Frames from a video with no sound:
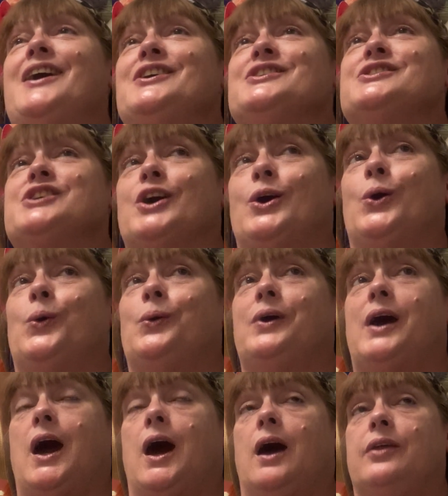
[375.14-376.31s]
So
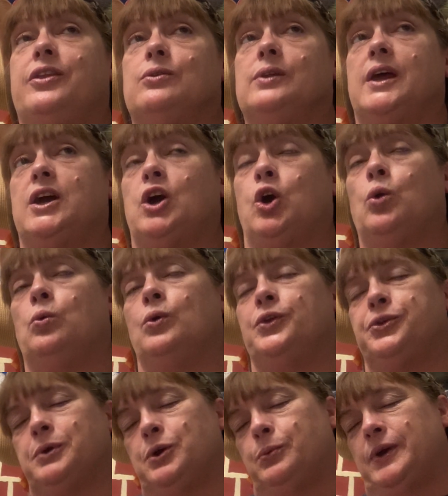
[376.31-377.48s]
they're like, oh, well,
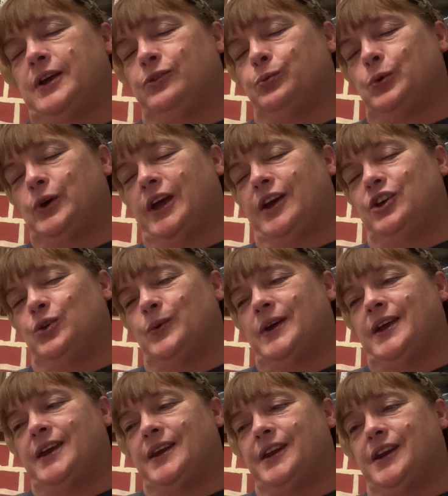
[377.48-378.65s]
3 weeks we'll get you
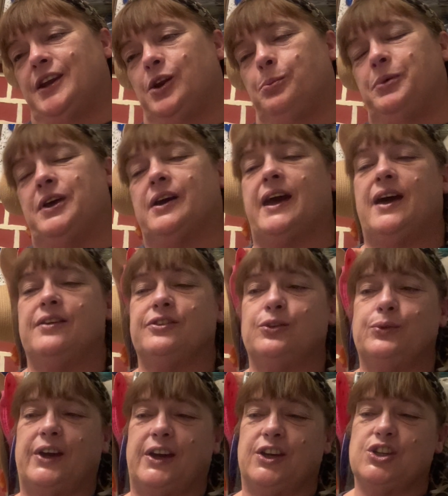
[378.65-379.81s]
in, and it'll be a
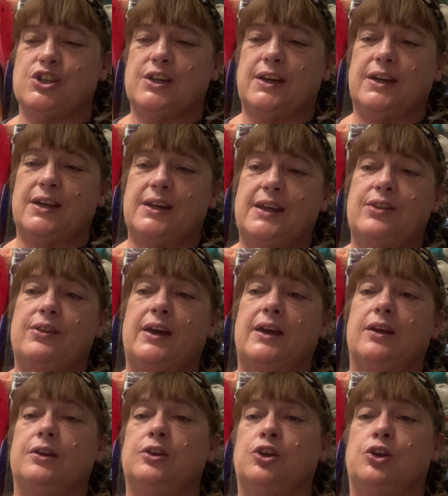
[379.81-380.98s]
consultation, and
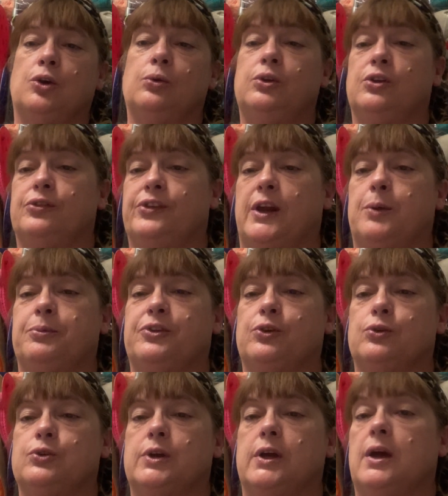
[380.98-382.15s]
then, you know, you'll set up
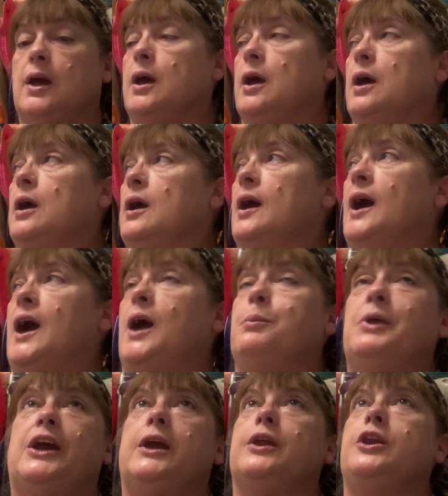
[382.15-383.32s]
surgery. I'm
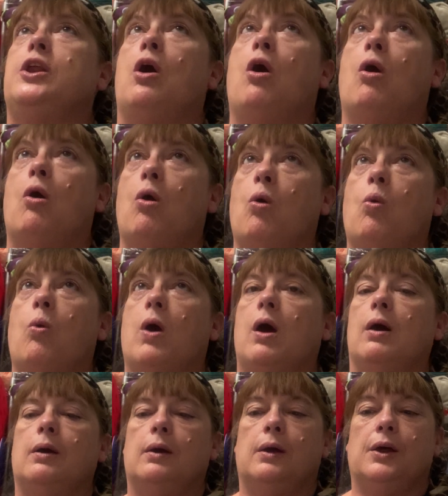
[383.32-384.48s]
like, no.
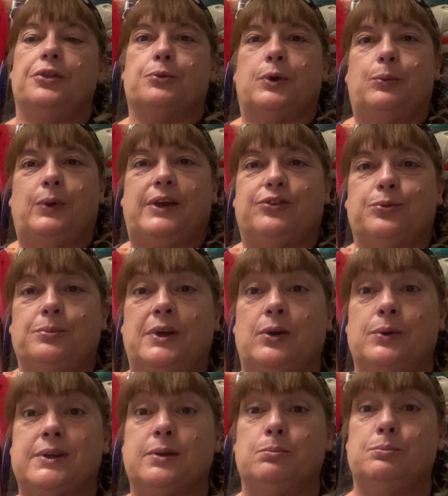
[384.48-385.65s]
3 weeks from now,
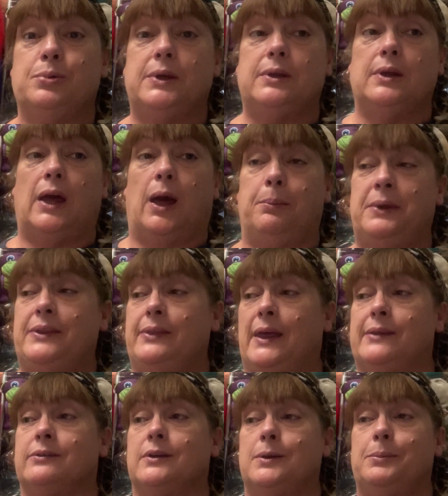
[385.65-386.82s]
it can be, I mean,
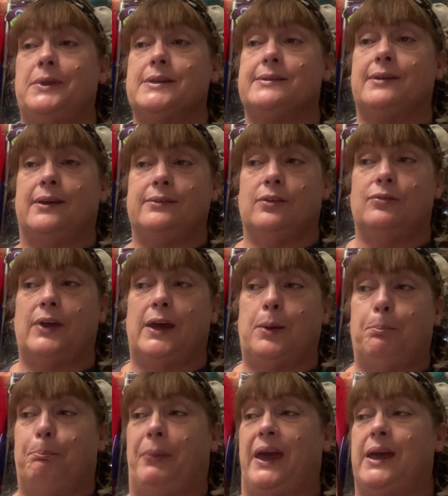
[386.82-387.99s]
that's going to be the size of like a
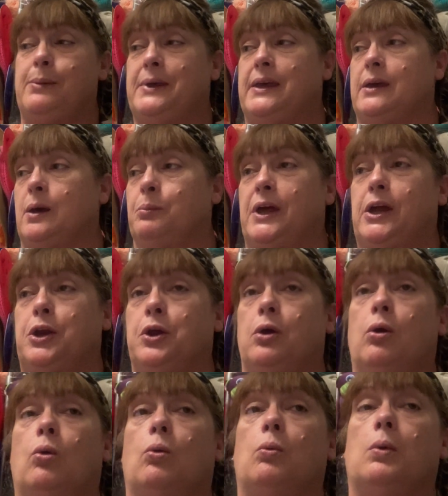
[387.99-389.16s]
baby. I'm like,
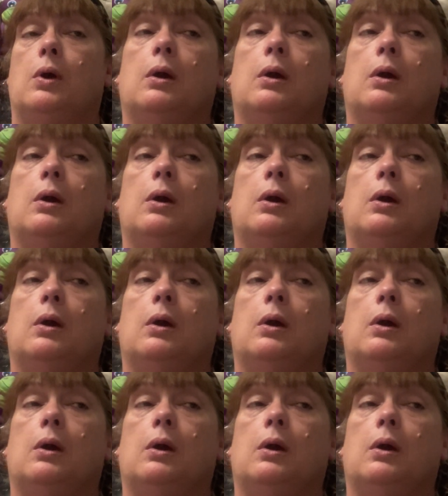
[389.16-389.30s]
no.